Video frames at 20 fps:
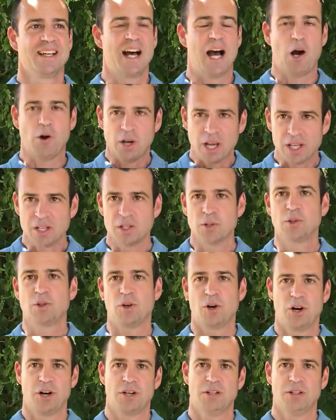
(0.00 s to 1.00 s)
How can you
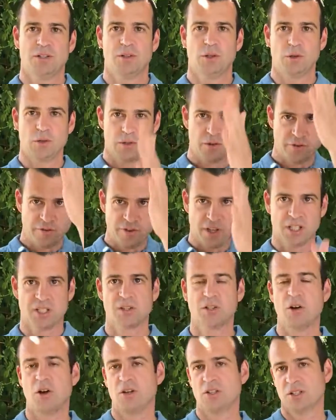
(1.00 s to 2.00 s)
turn those
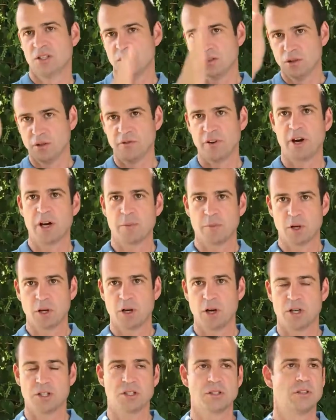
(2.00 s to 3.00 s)
fixed costs into variable
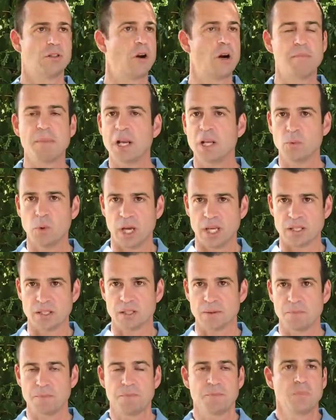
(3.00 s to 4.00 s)
costs? There are many
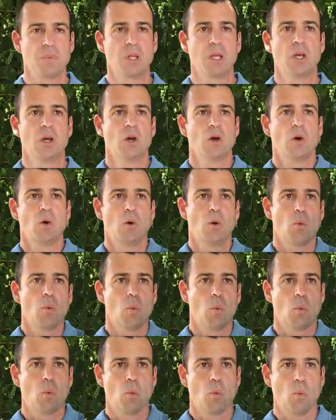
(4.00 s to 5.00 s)
ways.
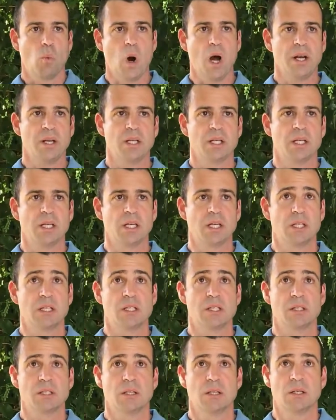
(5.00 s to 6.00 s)
One
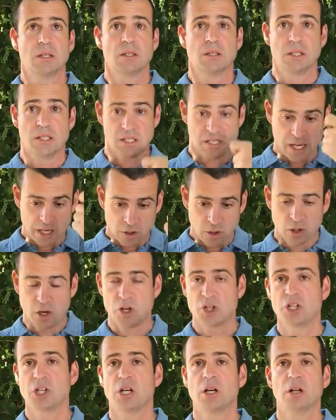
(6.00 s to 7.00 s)
is the
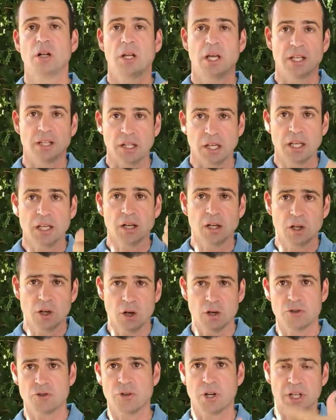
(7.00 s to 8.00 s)
psychological and legal
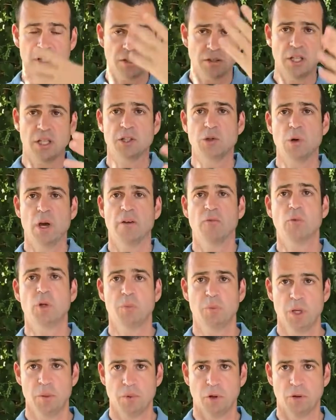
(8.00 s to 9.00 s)
contract that you have
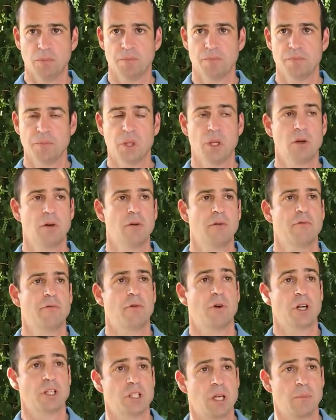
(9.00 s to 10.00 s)
with people.
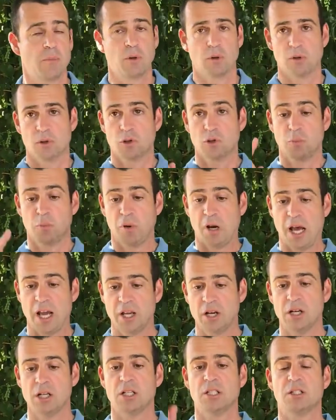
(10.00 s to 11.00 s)
For example,
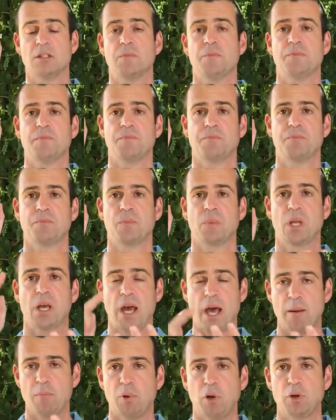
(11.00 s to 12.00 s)
suppliers,
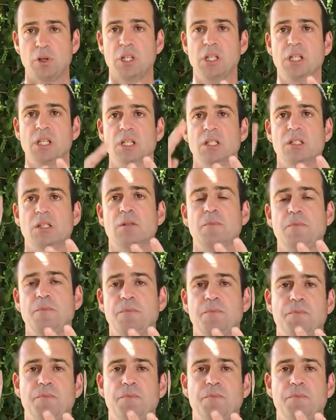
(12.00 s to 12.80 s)
employees,